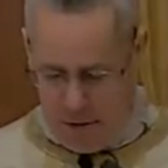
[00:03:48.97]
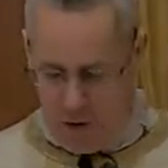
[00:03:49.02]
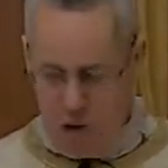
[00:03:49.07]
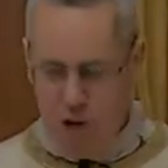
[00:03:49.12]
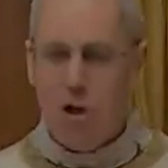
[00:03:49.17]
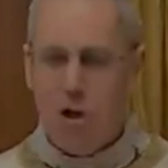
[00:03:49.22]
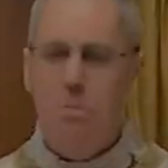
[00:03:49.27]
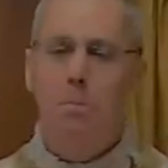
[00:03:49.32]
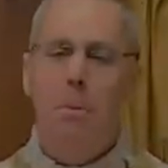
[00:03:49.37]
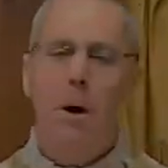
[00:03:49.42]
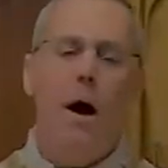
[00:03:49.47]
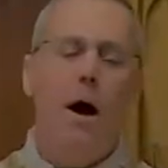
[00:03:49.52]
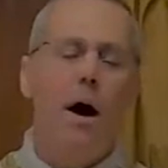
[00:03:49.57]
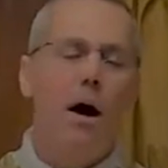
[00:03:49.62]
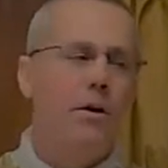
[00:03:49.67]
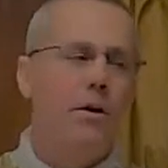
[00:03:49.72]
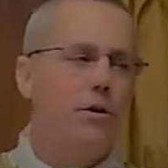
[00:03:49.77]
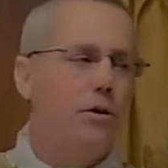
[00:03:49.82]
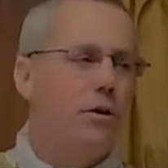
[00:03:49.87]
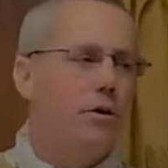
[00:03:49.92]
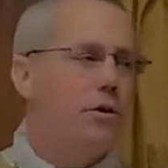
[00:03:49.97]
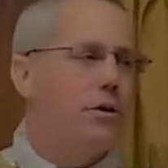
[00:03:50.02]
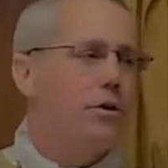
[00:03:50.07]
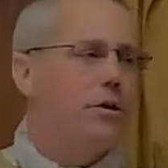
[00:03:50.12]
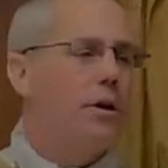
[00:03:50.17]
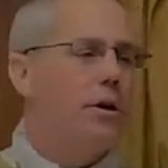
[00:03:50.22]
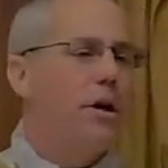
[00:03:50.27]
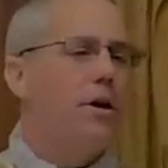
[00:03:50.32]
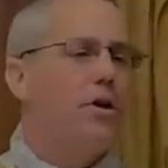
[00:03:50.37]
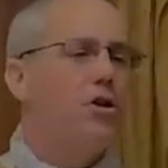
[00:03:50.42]
She pondered,
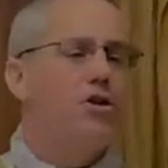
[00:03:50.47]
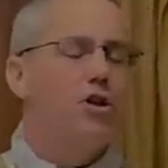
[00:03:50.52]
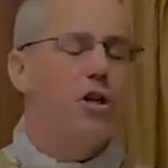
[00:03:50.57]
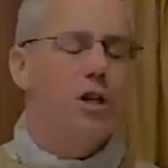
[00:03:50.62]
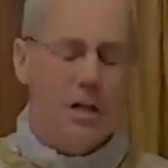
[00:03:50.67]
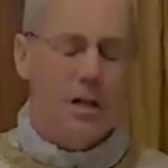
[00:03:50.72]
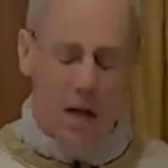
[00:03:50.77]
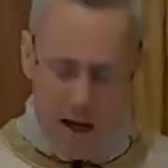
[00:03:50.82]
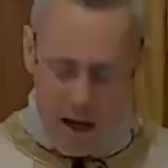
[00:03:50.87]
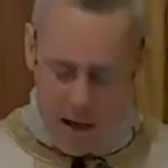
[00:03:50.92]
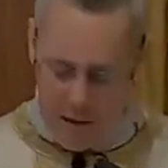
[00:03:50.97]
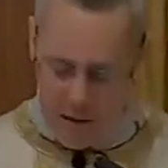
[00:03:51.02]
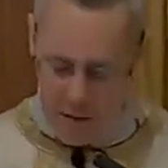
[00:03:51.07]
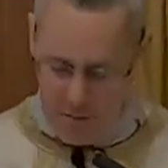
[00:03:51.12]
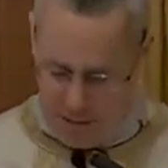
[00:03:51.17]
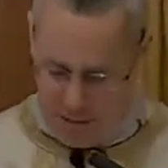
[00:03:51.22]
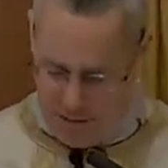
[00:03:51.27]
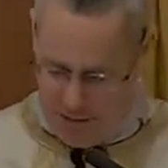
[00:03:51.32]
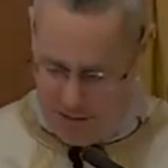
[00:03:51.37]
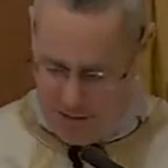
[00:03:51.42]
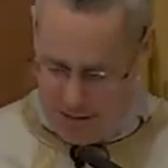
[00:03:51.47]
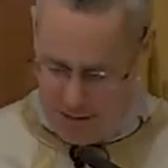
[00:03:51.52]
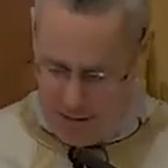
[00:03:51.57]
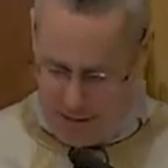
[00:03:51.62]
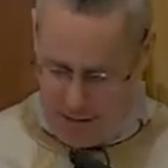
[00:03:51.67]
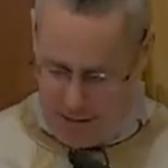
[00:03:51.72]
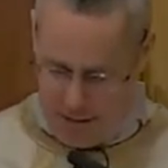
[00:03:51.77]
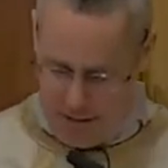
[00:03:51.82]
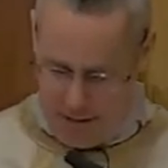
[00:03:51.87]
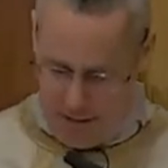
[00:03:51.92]
she
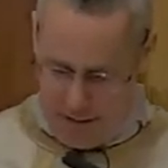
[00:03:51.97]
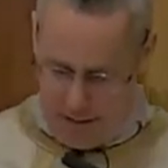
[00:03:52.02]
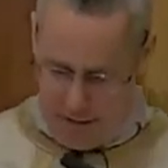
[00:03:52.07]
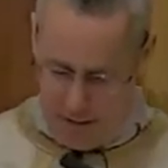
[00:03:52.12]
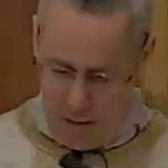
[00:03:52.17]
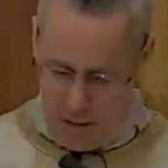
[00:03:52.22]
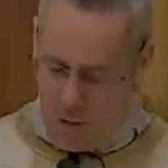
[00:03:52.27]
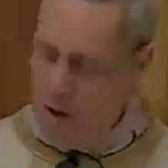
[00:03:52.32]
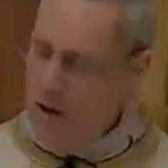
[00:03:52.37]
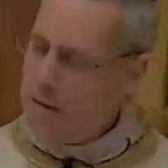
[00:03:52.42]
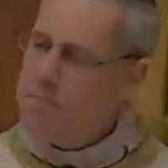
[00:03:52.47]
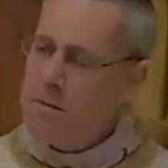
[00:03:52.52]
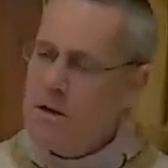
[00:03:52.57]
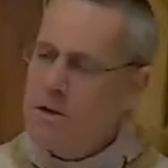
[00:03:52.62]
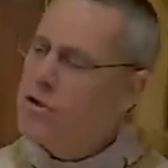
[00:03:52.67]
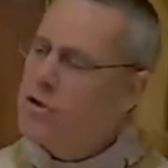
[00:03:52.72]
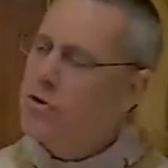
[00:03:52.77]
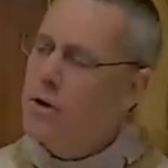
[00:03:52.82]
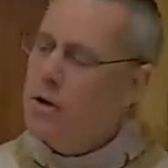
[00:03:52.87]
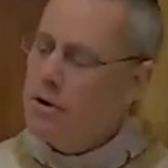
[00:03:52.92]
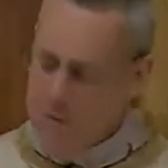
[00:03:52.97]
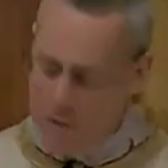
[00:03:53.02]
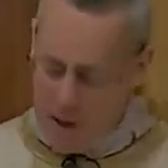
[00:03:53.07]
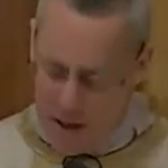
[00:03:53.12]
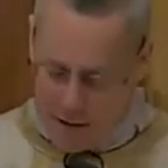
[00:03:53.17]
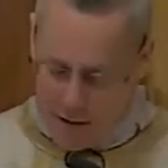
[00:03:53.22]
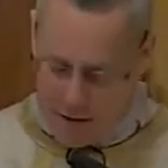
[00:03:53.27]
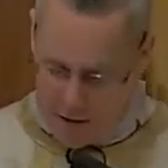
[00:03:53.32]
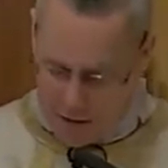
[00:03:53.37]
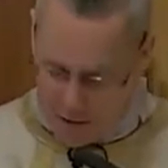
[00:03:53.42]
contemplated the great mystery of
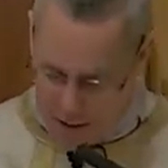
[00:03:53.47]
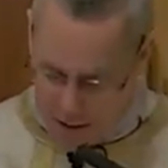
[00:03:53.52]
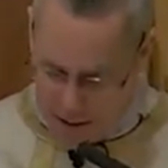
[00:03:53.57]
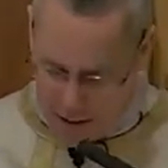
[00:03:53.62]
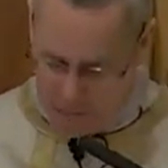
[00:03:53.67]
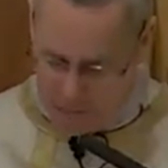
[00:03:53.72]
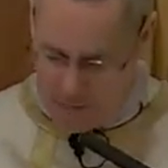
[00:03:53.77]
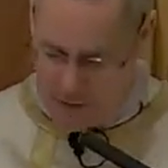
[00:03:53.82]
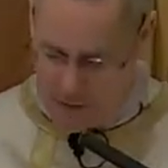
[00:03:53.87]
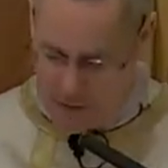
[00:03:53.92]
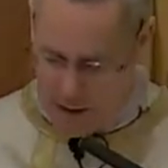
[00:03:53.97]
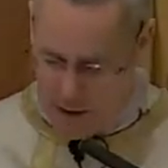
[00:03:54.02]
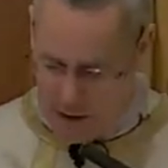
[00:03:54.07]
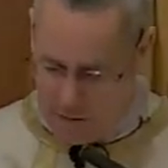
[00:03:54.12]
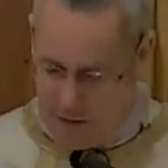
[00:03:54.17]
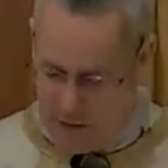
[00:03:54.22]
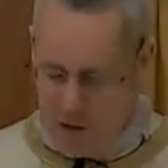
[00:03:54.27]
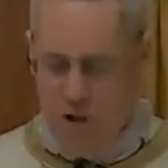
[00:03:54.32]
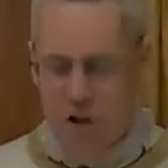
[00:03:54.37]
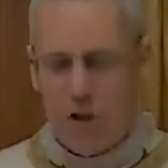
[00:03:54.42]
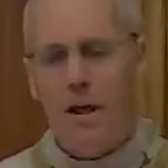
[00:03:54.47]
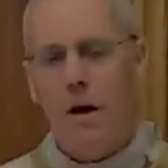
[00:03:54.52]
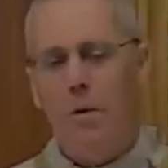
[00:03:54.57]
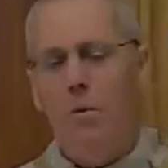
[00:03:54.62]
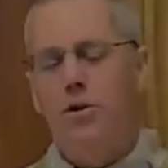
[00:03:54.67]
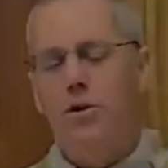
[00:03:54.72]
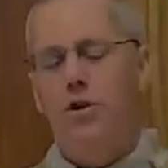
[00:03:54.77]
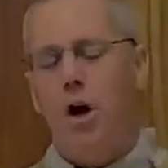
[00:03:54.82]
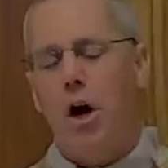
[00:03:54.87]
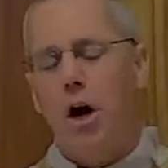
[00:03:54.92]
God's love and salvation that
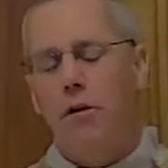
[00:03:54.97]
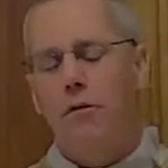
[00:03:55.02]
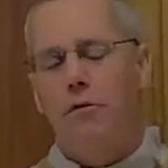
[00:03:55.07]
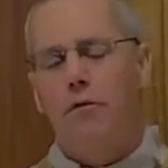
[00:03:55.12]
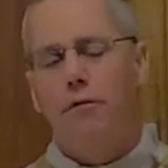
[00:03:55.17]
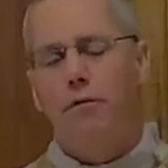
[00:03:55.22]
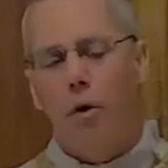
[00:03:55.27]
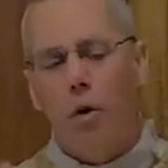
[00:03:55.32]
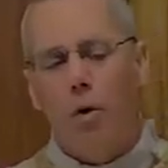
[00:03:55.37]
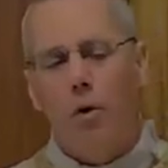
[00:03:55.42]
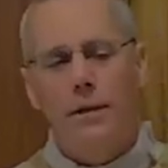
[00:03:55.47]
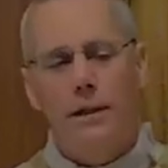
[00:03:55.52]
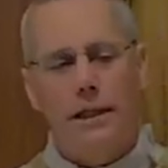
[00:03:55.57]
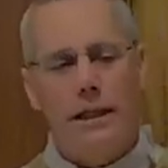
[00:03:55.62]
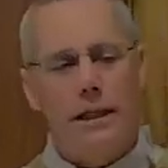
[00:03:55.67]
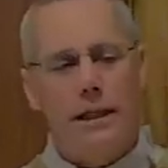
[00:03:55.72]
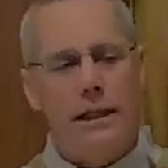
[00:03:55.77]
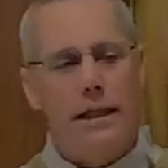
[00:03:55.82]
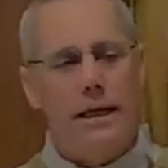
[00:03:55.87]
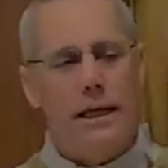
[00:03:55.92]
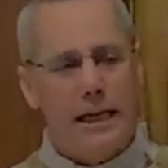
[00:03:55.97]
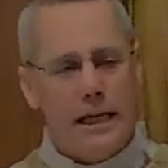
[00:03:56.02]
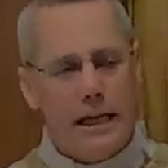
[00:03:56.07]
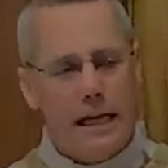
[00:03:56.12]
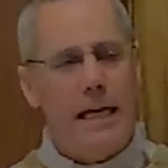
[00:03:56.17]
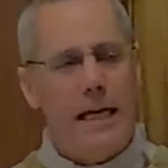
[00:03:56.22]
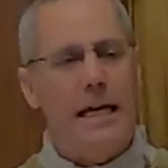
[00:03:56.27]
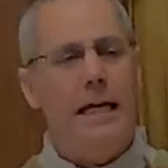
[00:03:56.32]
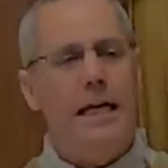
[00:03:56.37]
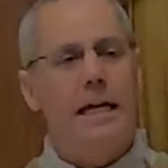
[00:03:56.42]
was unfolding
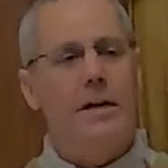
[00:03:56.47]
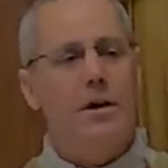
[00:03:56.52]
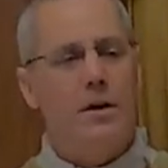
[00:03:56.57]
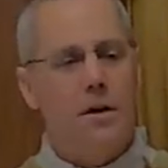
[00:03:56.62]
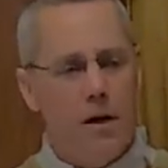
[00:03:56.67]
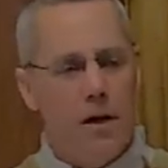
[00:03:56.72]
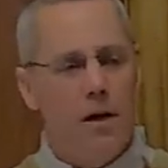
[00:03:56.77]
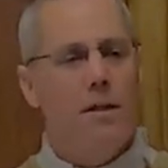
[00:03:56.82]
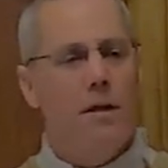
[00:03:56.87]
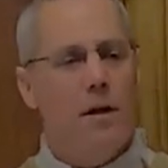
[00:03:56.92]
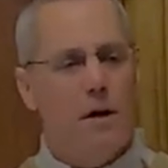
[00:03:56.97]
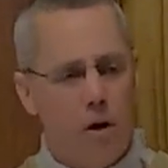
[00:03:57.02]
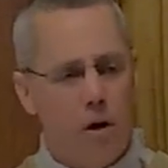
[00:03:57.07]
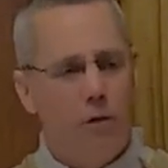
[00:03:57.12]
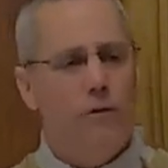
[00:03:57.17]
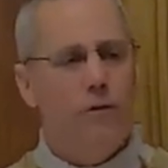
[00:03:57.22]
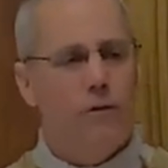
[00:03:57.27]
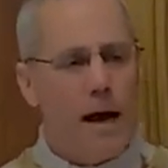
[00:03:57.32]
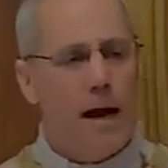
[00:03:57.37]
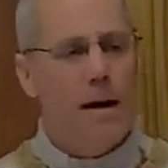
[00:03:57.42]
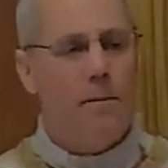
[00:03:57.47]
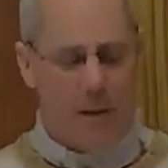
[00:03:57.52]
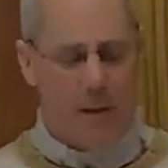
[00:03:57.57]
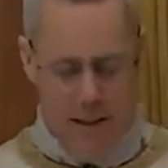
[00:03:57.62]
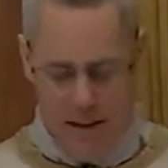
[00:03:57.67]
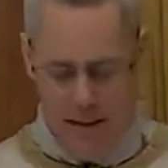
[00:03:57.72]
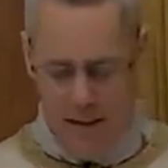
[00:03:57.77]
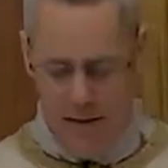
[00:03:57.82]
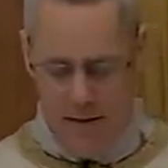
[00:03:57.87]
in her family.